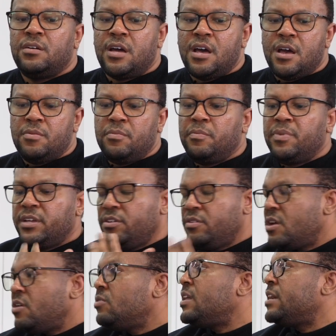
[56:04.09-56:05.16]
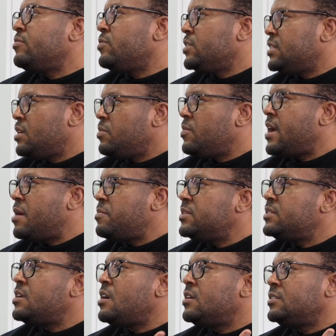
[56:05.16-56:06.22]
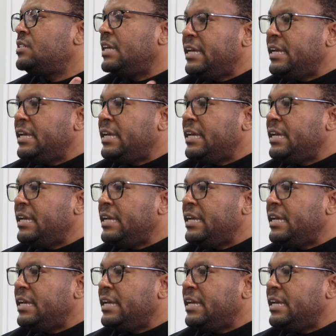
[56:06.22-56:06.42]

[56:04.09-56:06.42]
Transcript: but like for example, Amazon